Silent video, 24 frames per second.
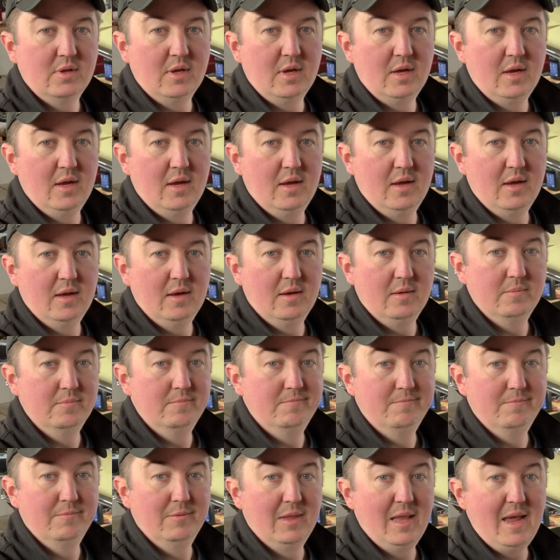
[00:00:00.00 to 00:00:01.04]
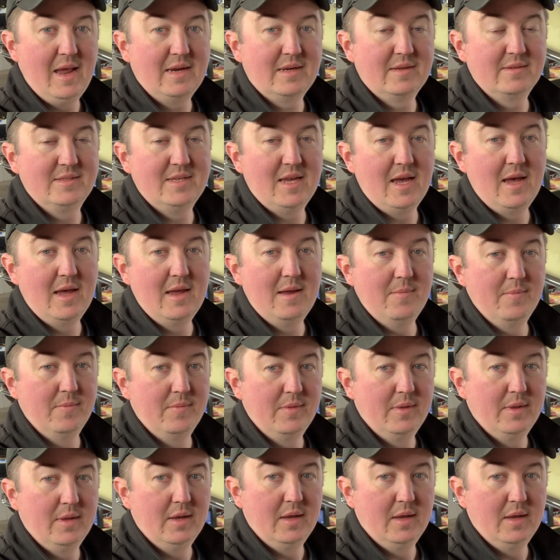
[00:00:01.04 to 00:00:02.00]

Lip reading: Lack of time.